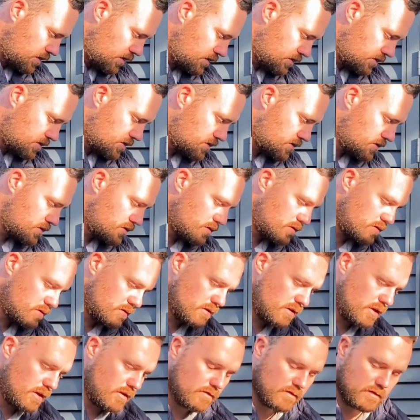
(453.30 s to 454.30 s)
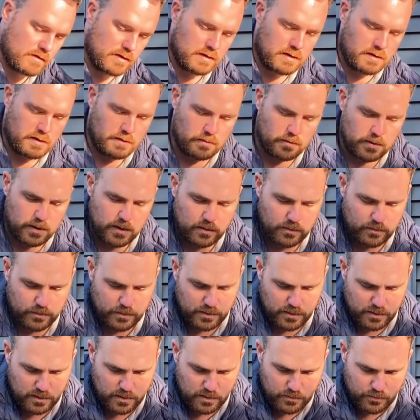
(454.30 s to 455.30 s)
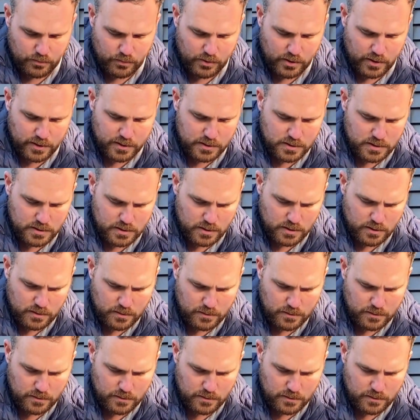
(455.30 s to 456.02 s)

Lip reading: it's definitely well worth the price.